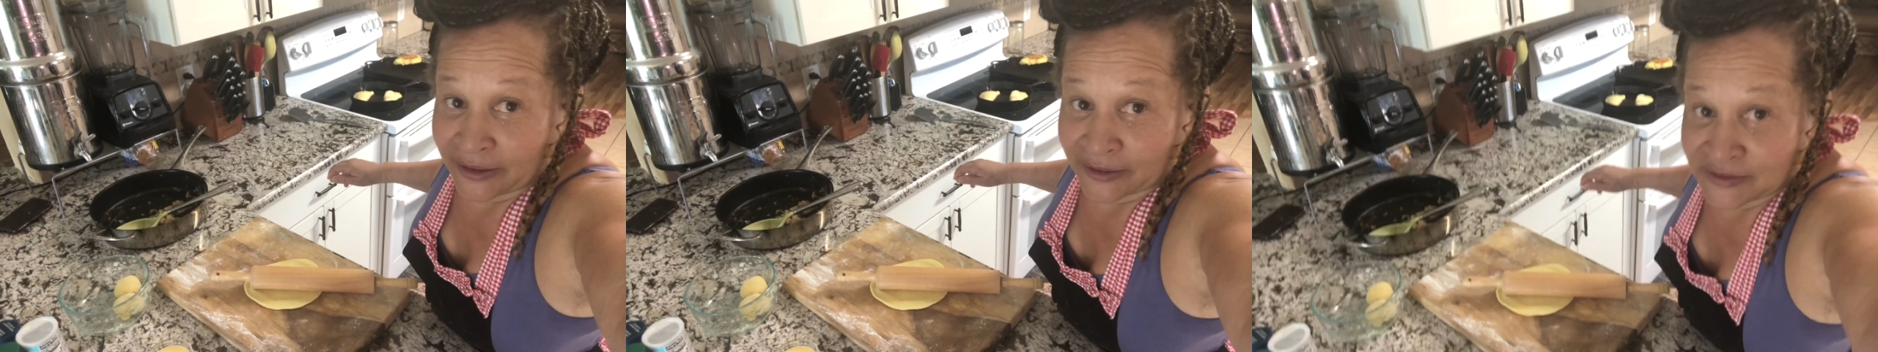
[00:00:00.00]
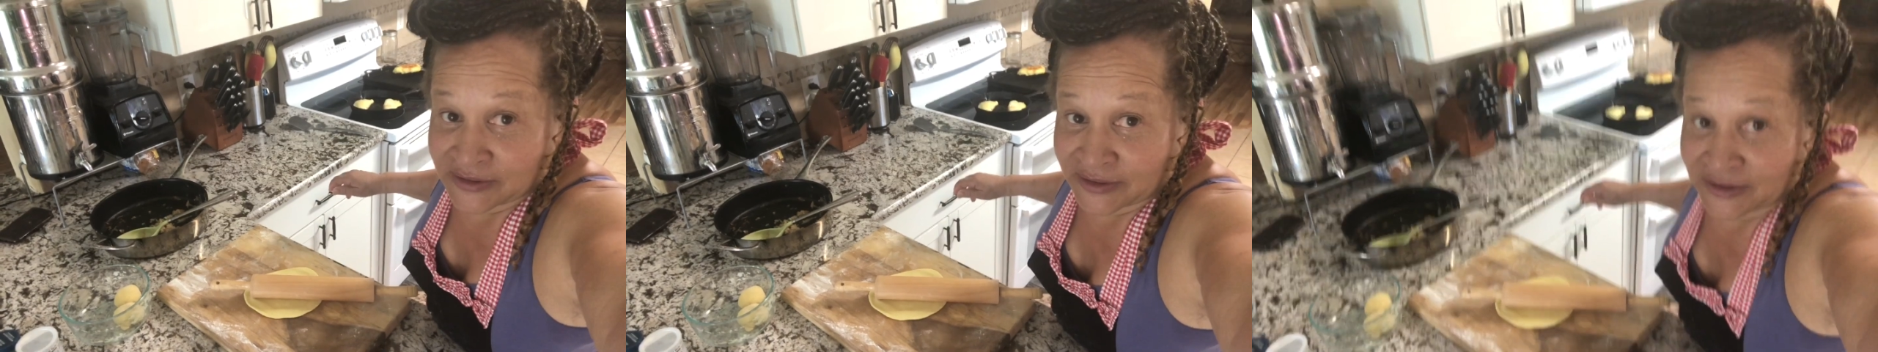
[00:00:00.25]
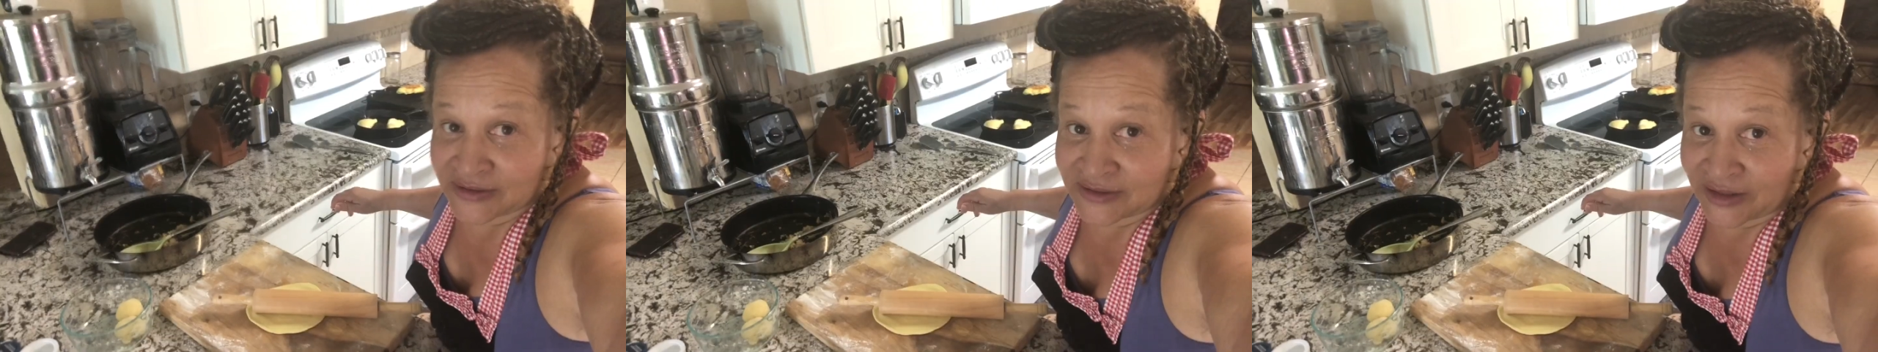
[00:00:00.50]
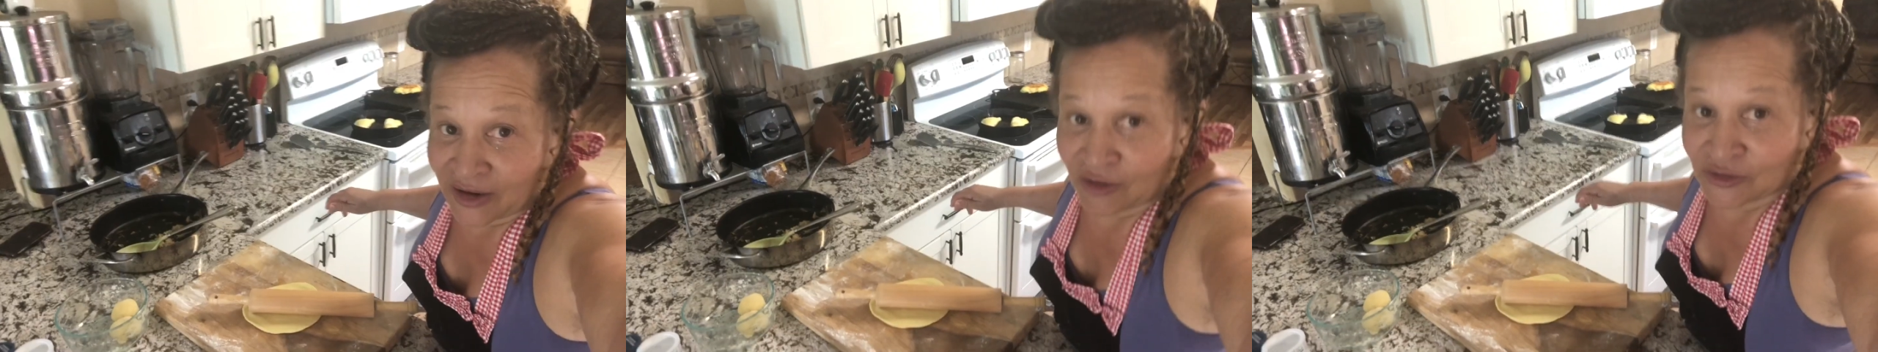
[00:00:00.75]
else does.
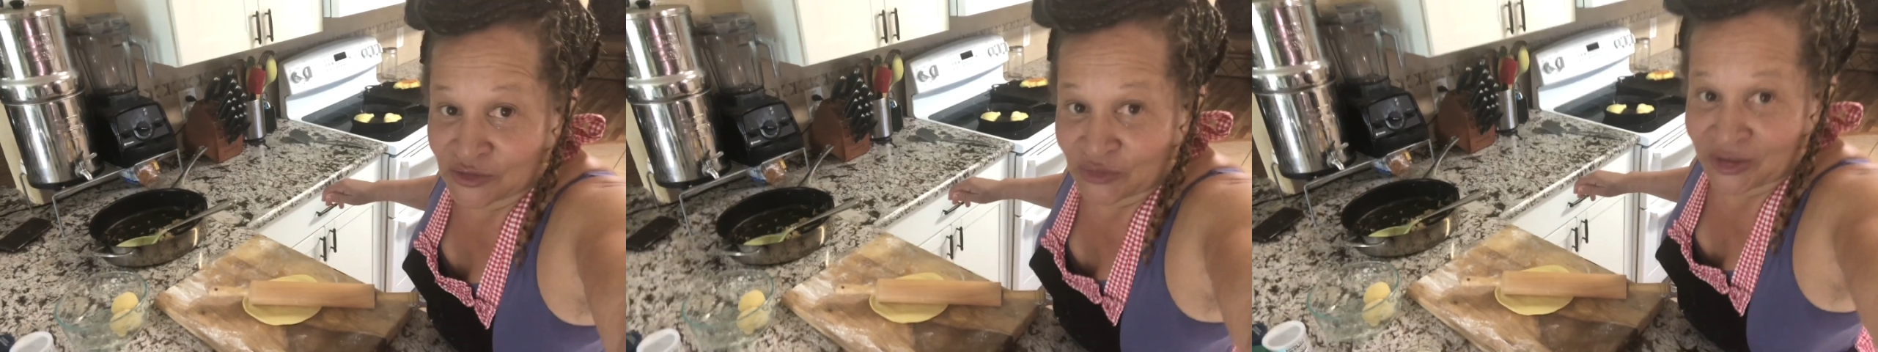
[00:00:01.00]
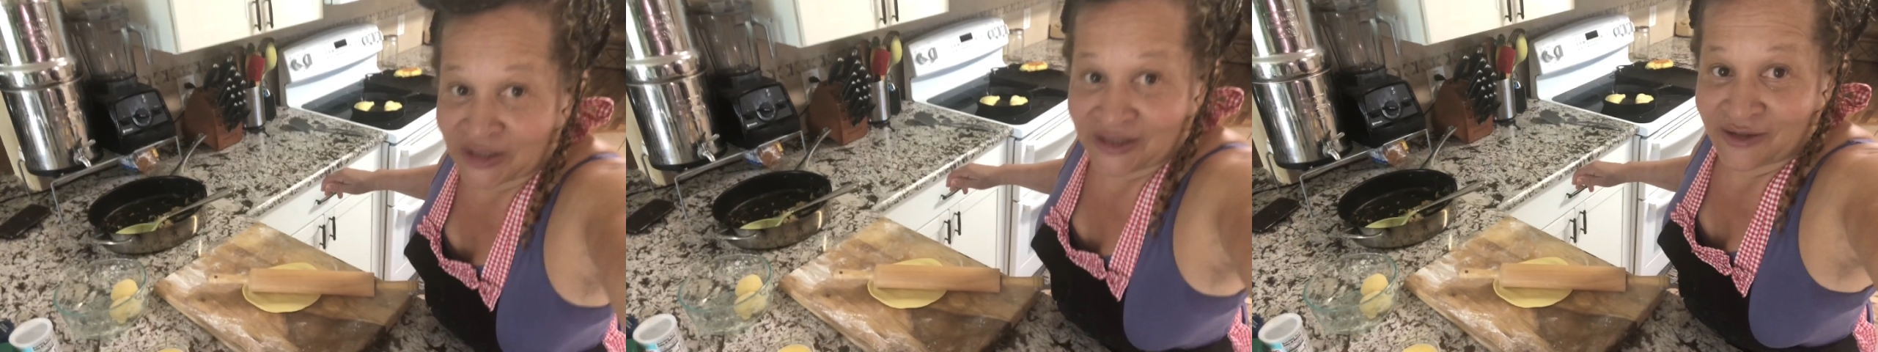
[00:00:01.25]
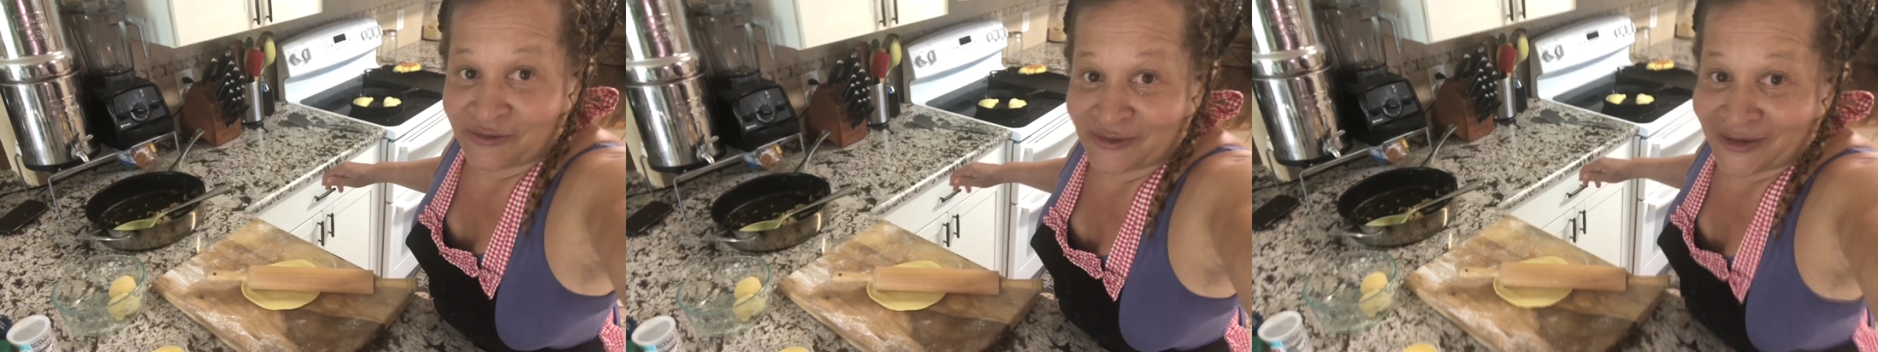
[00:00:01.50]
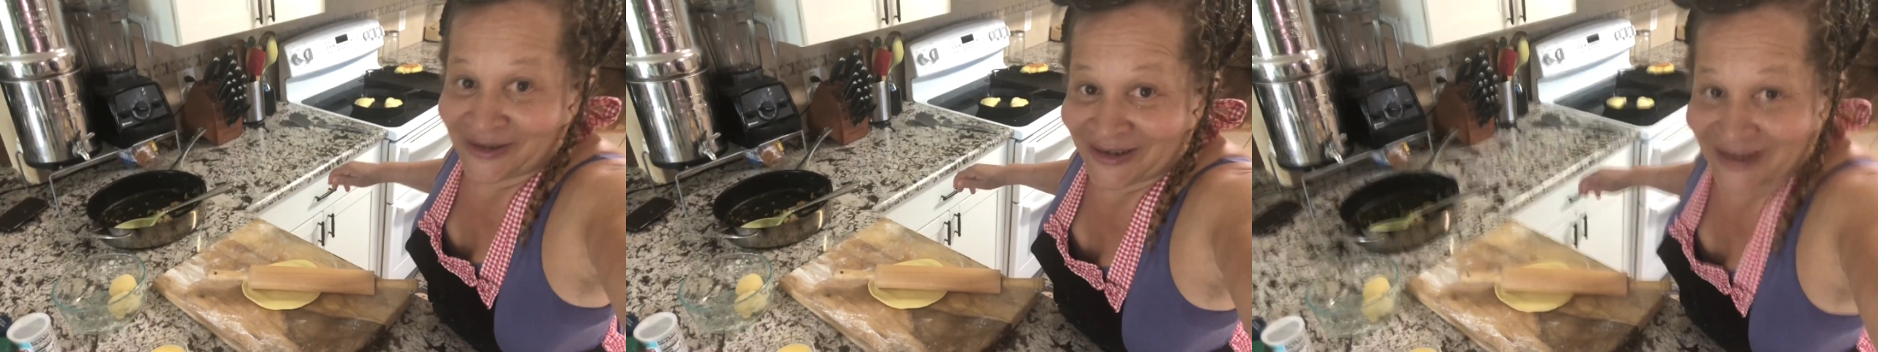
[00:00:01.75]
They all doing it different.